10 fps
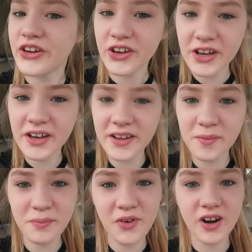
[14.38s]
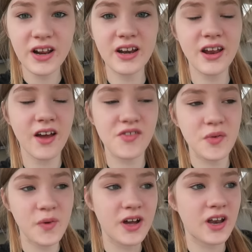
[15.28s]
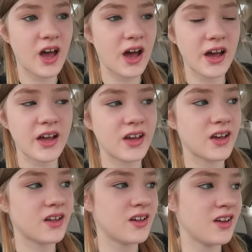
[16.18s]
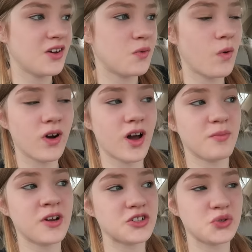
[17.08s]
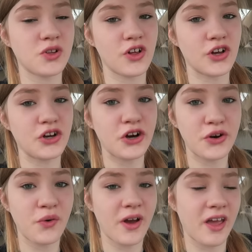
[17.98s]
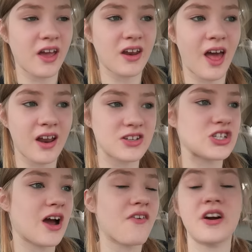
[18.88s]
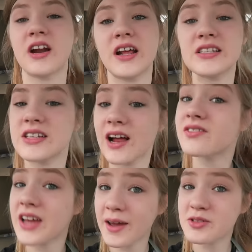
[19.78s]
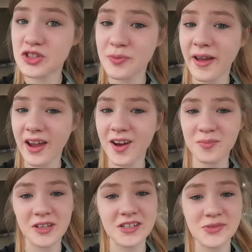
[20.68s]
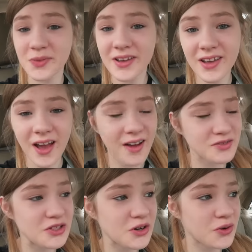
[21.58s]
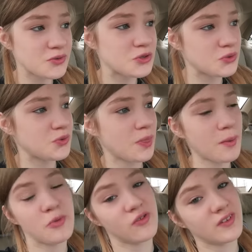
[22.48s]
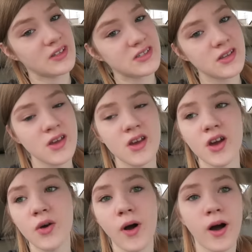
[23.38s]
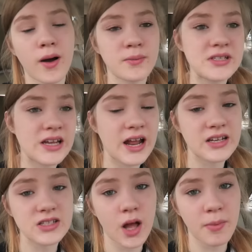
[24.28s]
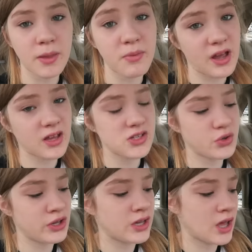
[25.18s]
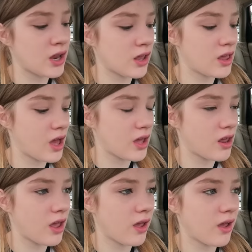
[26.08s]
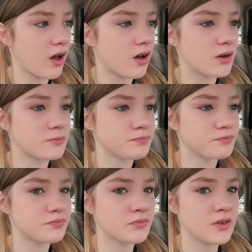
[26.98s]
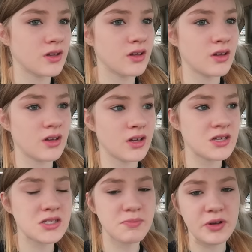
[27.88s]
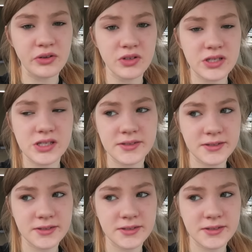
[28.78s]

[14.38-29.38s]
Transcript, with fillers: Good morning, everyone. I woke up not too long ago and had a shower and I didn't have time to do my hair because we have to go to the movies. Um, Dan had to stop at the bank so he can get a um, his bills